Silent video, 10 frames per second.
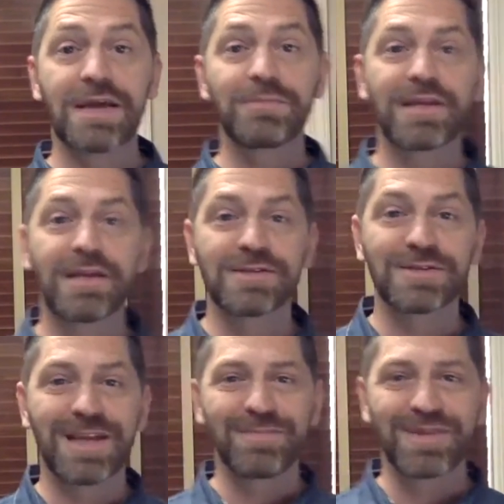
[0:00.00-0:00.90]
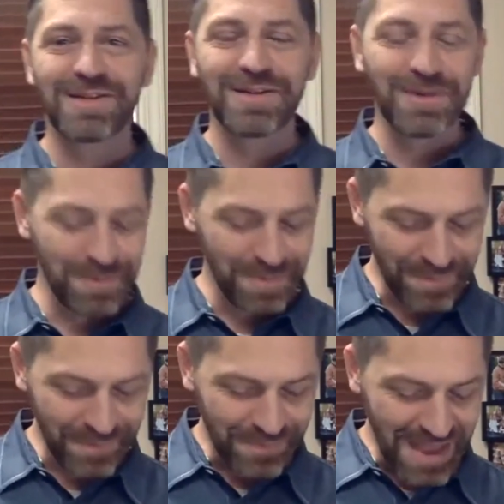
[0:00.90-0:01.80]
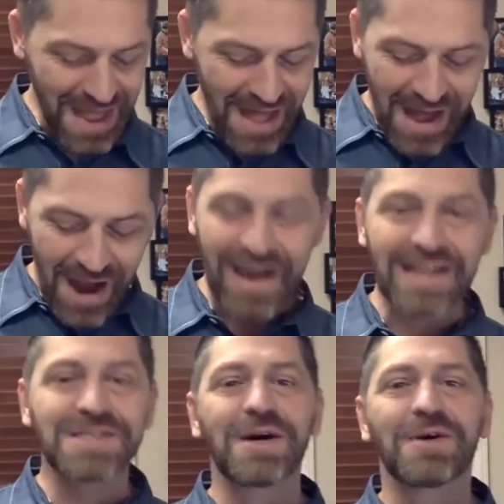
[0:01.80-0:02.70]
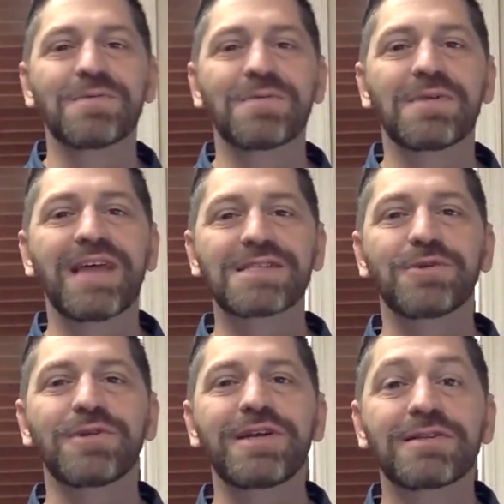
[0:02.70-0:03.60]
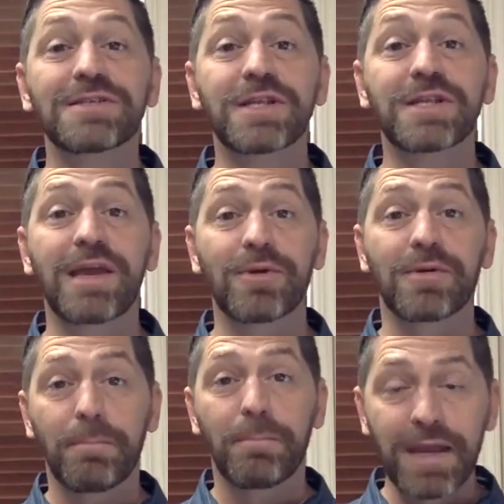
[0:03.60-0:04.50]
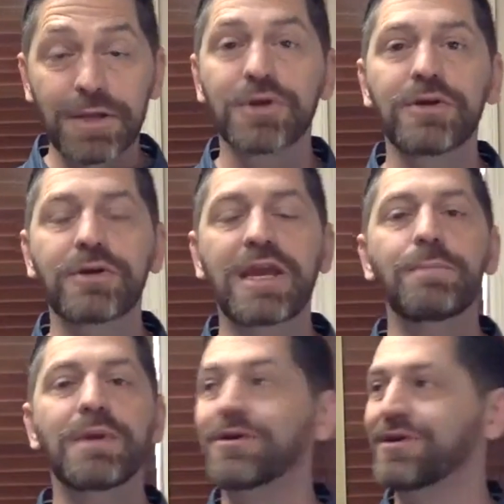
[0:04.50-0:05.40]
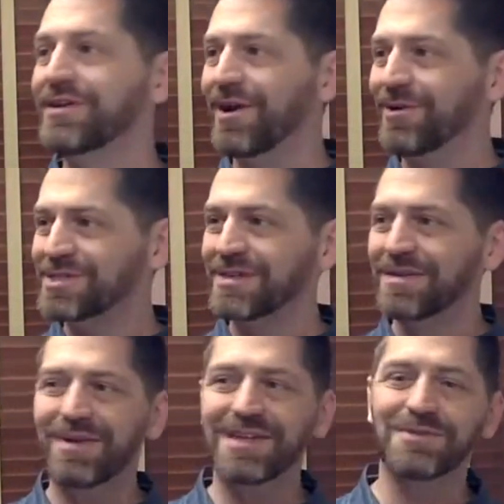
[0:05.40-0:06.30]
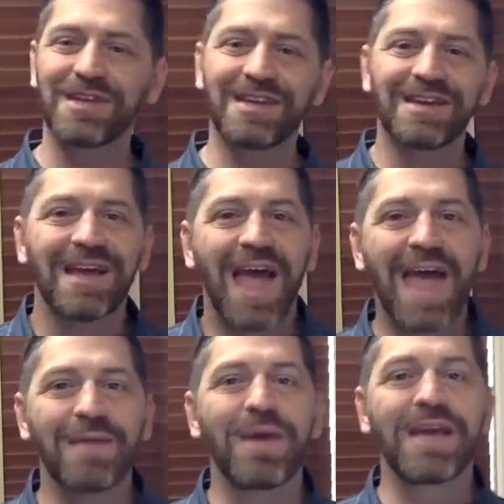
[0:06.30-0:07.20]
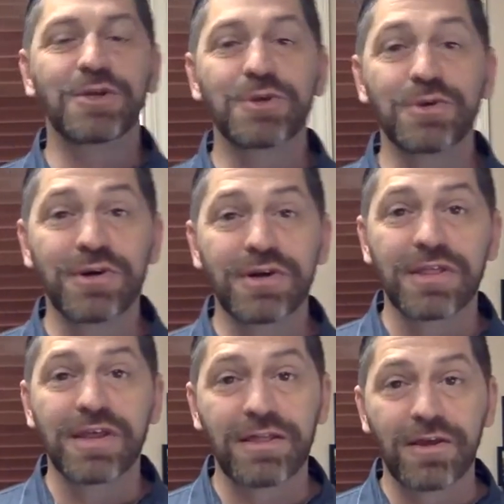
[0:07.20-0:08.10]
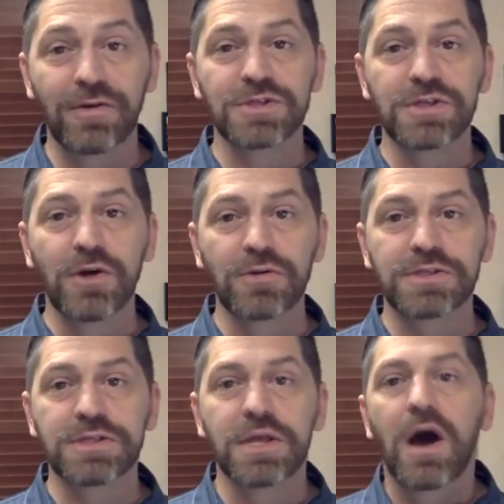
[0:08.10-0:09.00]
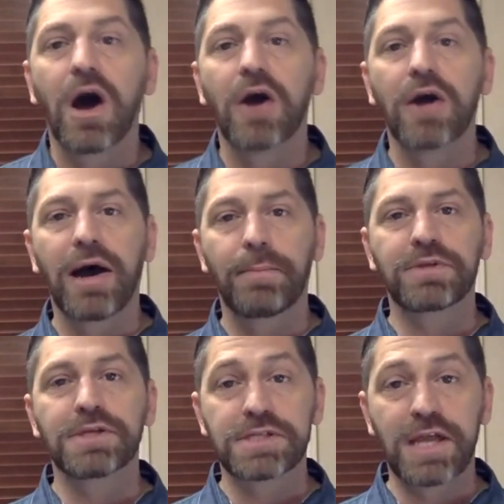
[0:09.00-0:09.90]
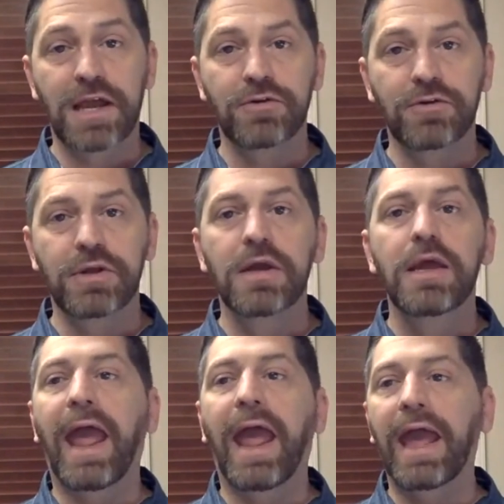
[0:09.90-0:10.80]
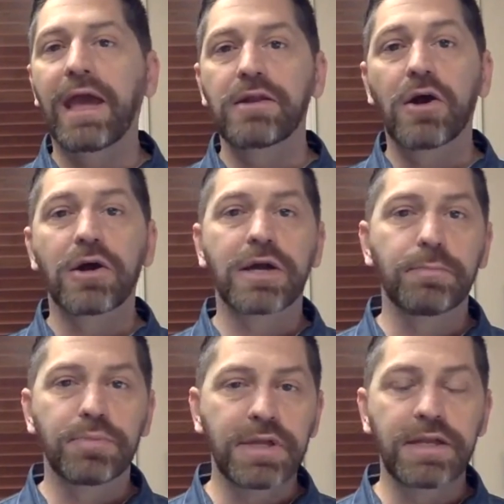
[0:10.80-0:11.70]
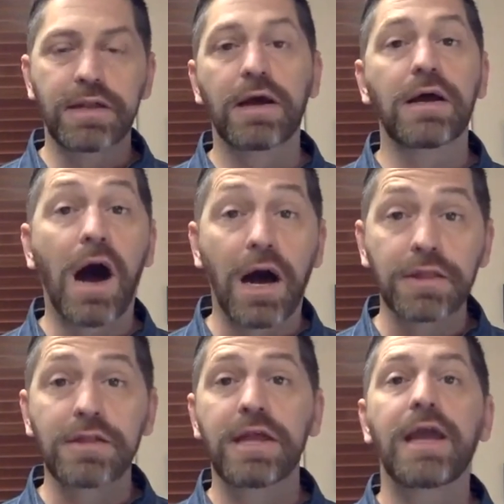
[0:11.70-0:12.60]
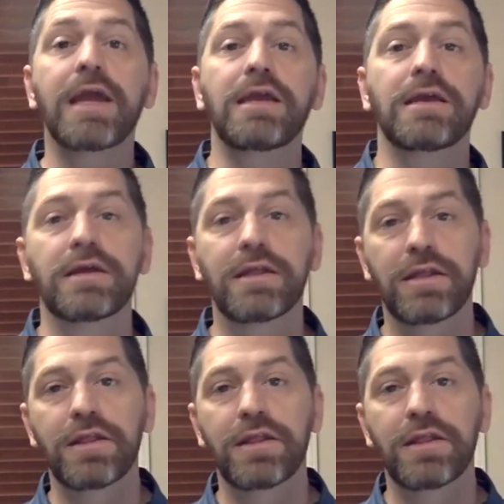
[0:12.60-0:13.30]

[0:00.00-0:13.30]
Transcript: next time the kids will stop in too. All right, so that's our legal disclaimer. Make sure you're keeping good notes. Bye, sweetie. And make sure that those notes are up to standard and are complete on the day